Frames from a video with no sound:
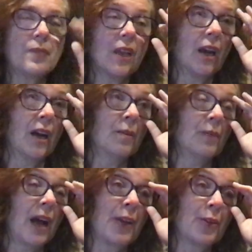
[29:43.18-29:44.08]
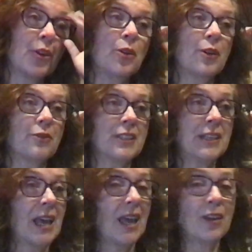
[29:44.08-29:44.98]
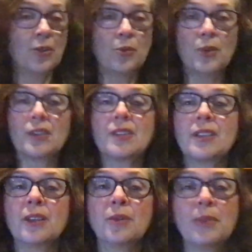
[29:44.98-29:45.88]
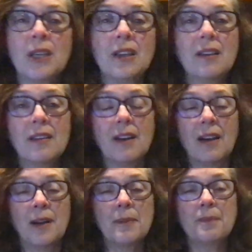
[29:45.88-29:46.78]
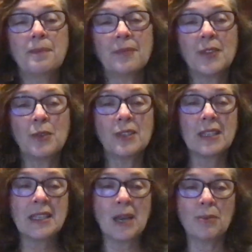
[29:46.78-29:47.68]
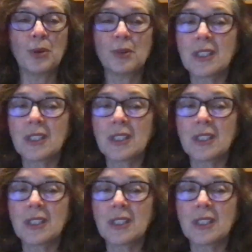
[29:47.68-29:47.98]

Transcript: Um, I don't know if today you will still be um, using Dan Boone's